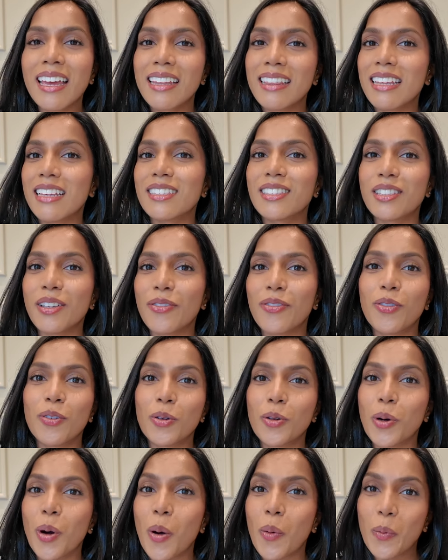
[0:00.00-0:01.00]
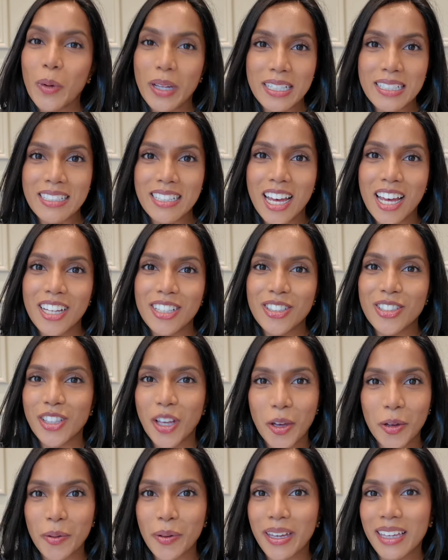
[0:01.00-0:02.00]
this fall winter.
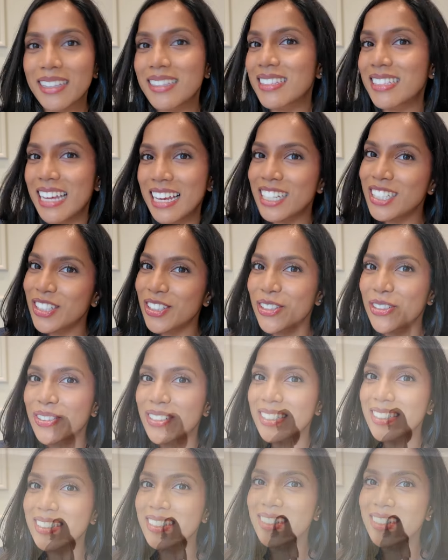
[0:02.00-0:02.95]
So stay tuned.